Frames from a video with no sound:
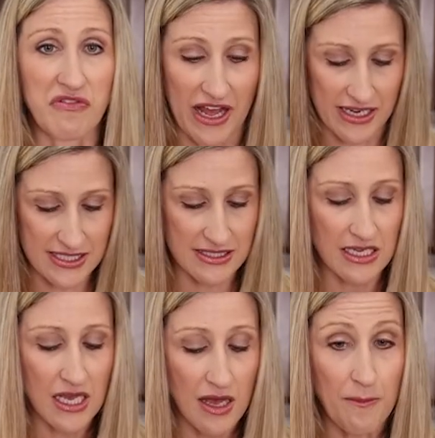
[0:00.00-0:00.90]
flax,
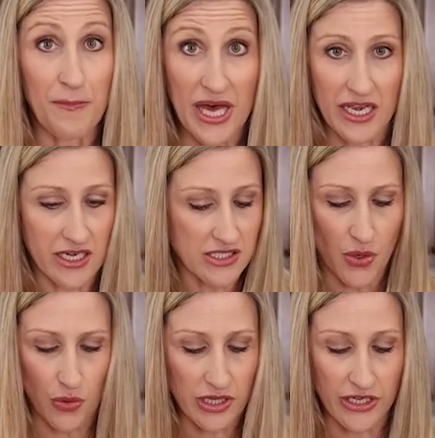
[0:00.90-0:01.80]
but
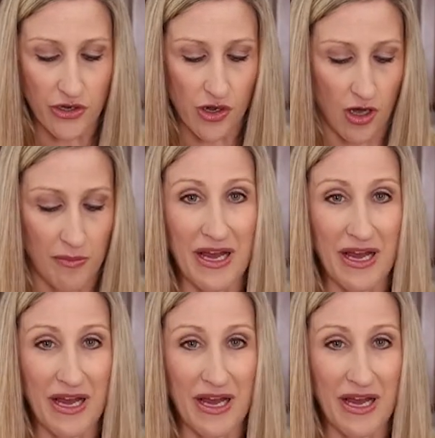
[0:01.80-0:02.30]
totally your call.